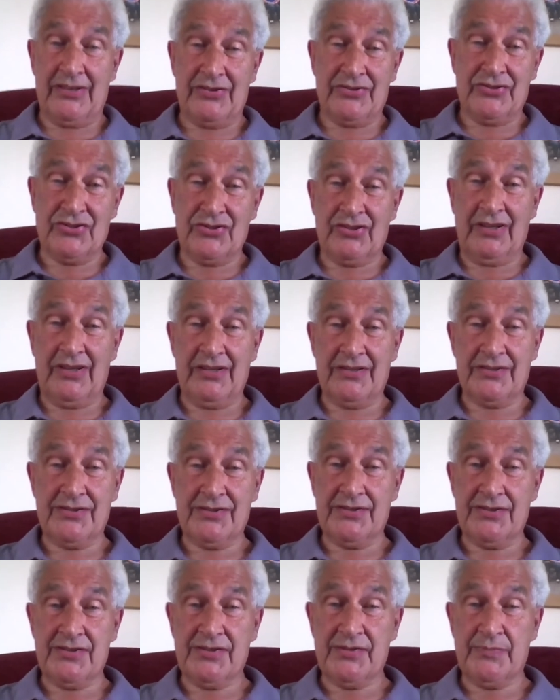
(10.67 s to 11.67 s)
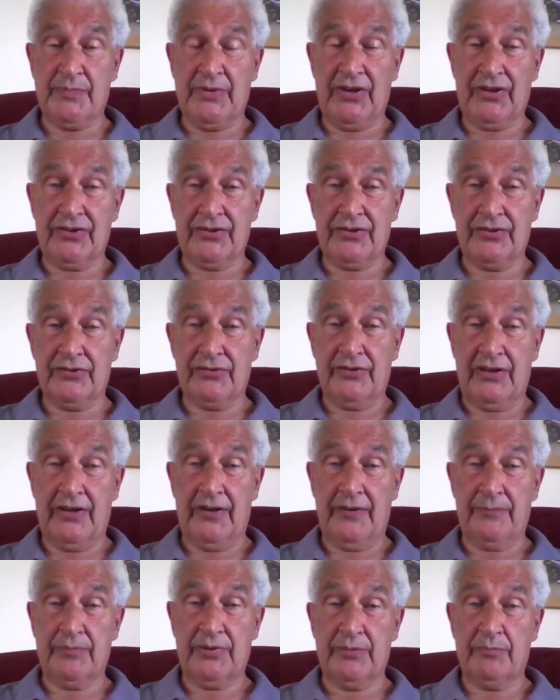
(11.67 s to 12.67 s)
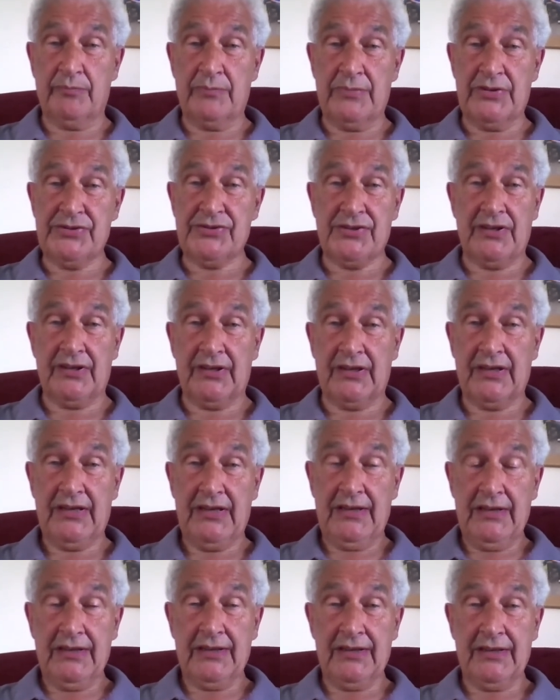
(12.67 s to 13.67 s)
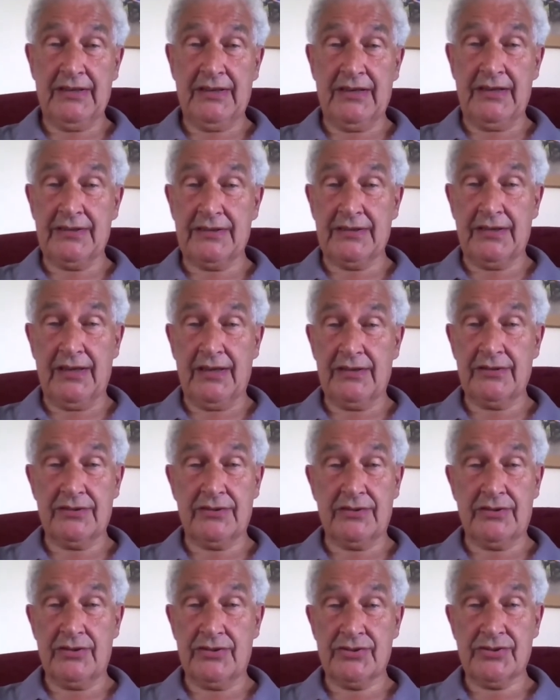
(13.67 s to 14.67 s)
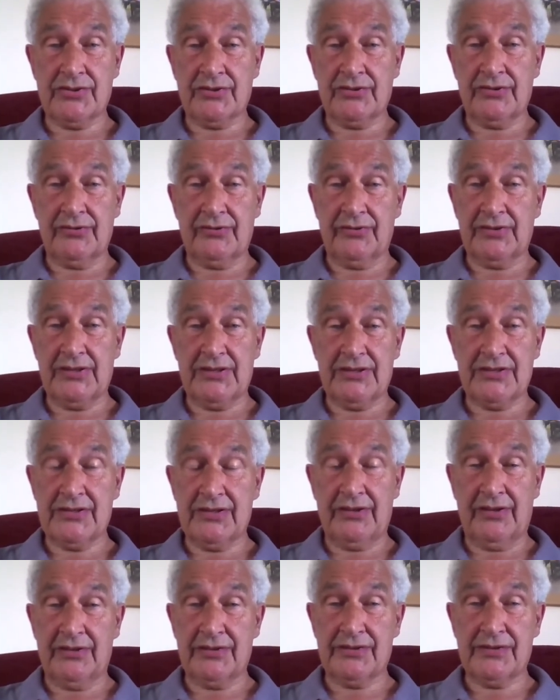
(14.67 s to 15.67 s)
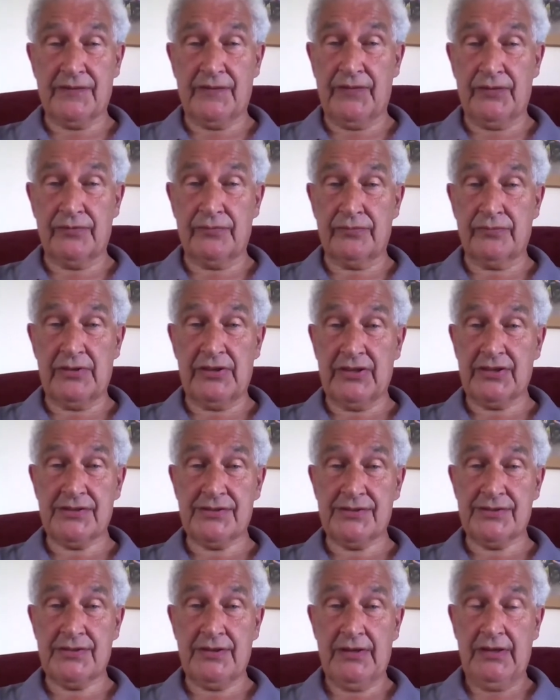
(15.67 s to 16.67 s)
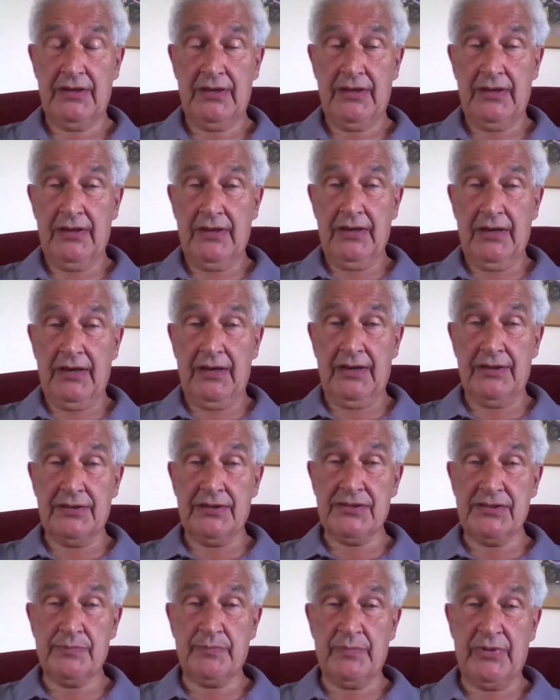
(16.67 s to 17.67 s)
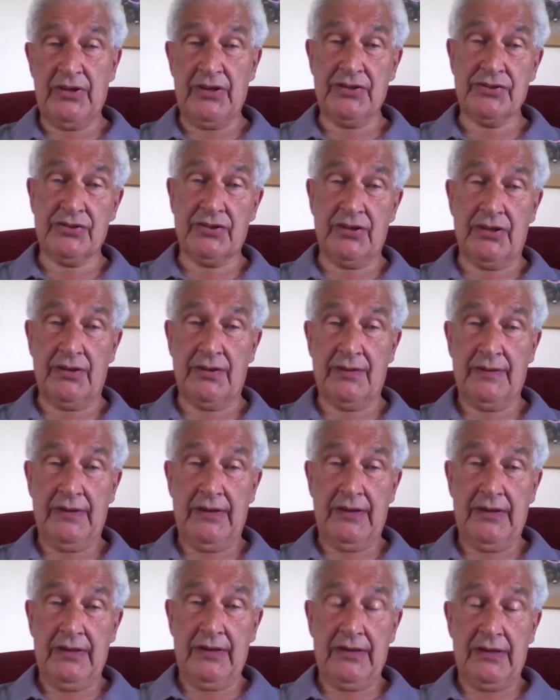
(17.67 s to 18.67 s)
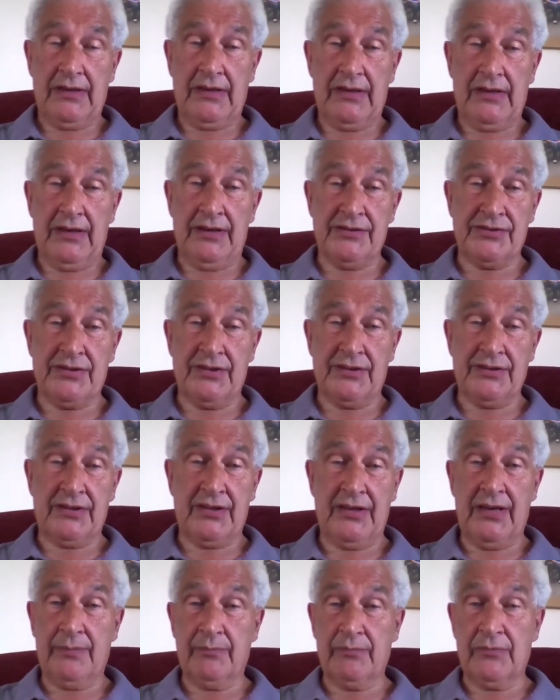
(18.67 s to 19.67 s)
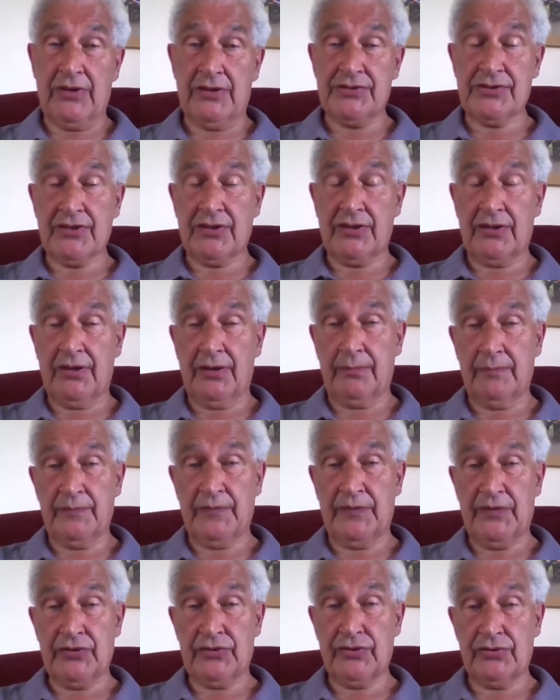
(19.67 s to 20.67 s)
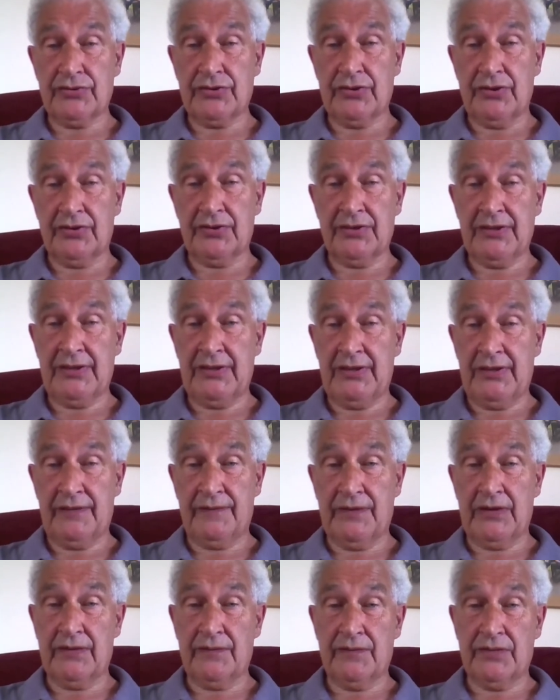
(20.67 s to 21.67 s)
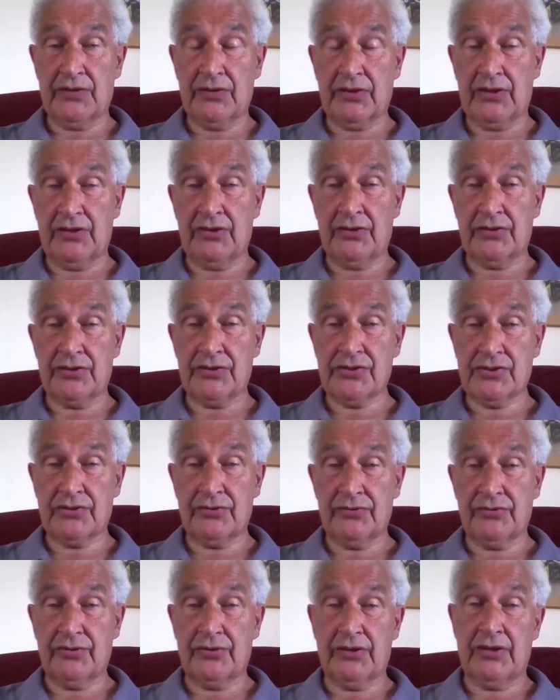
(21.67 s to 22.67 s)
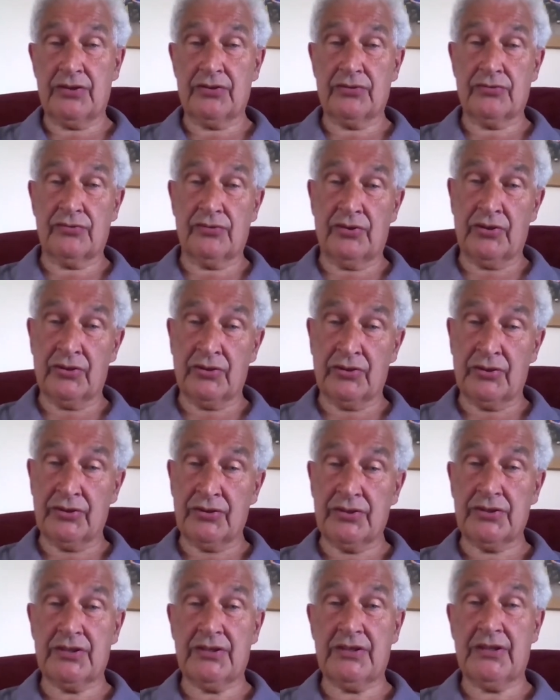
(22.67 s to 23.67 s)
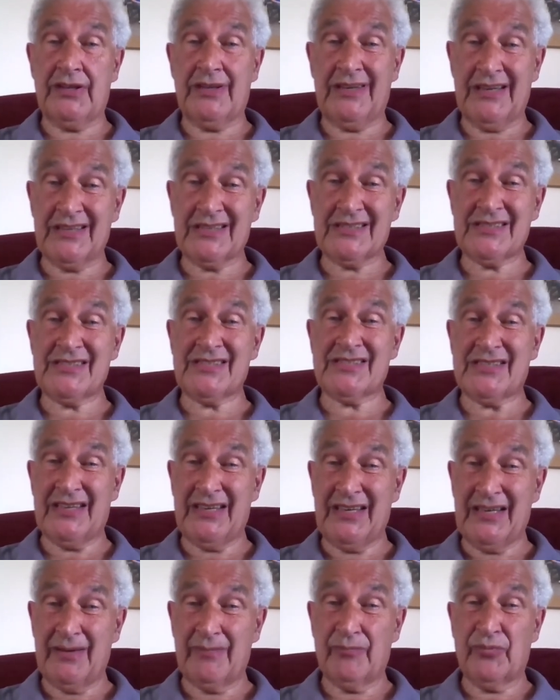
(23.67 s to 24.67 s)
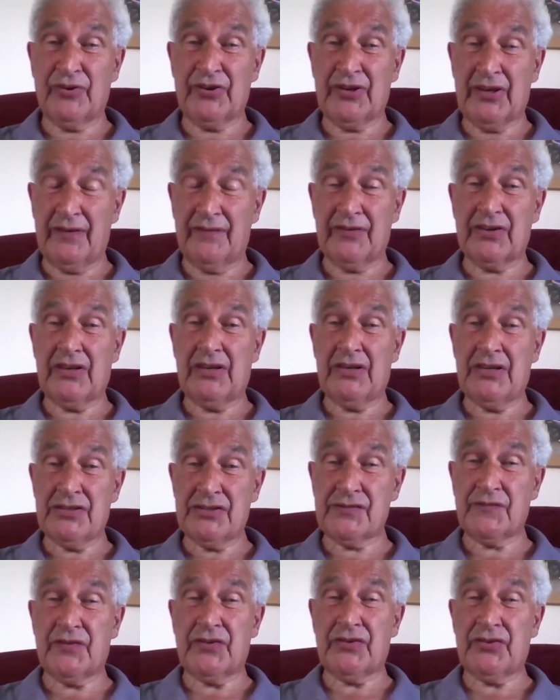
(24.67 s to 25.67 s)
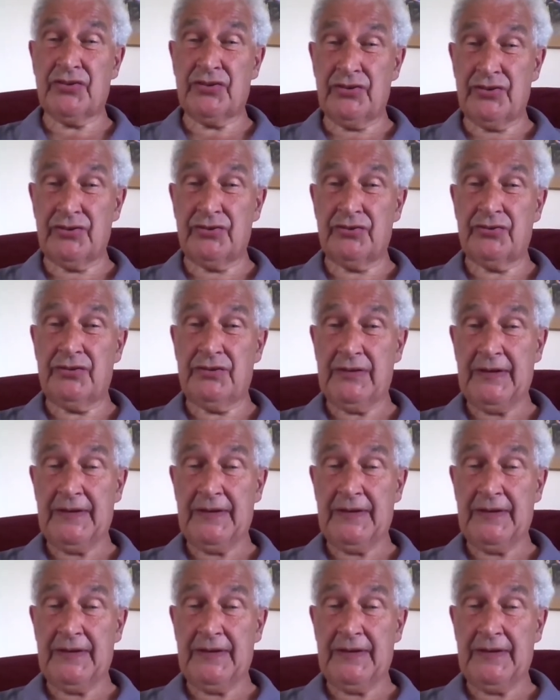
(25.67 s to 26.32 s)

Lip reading: chance to speak to you. I've been missing getting into the school these last few weeks, and especially as the time has come for you to leave Invergowrie School and go on to the next step, whatever it is for you.